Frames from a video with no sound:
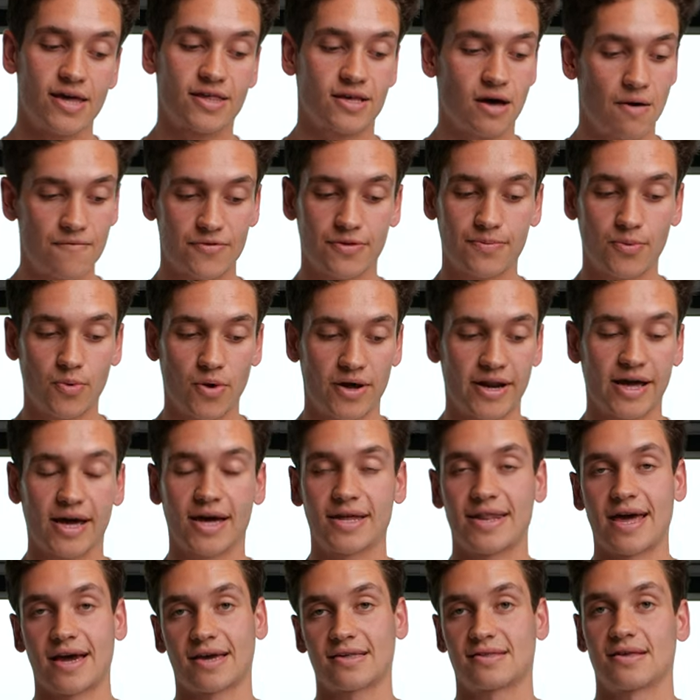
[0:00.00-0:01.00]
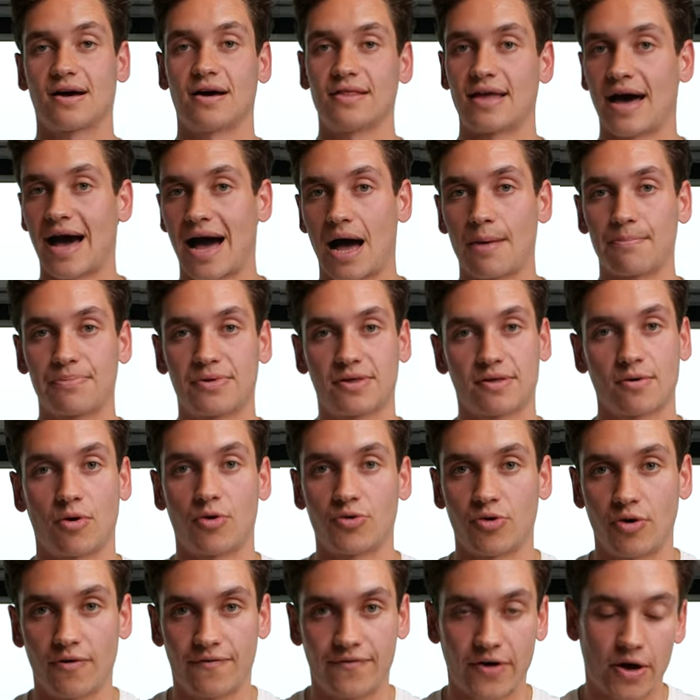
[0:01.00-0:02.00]
It's comfortable and it connects to other apps
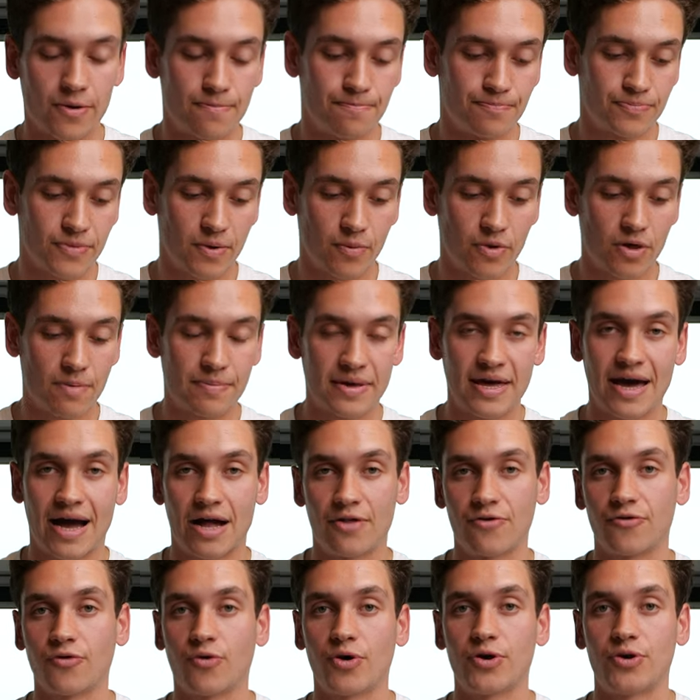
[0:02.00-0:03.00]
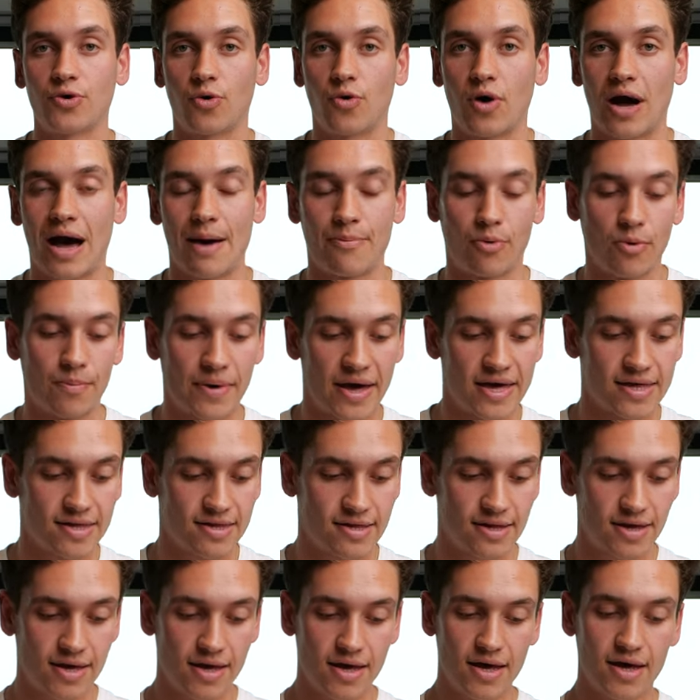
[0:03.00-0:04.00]
on your phone, whether it be Android or Apple
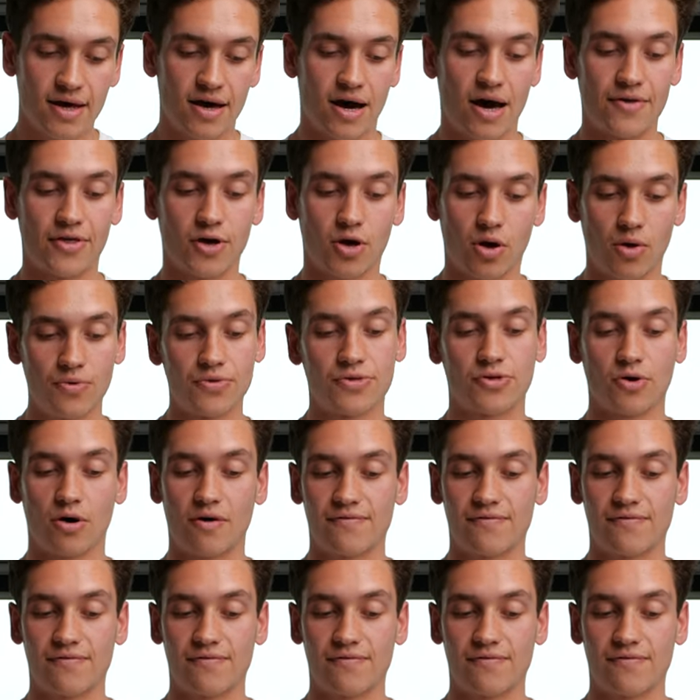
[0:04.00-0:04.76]
based. The cons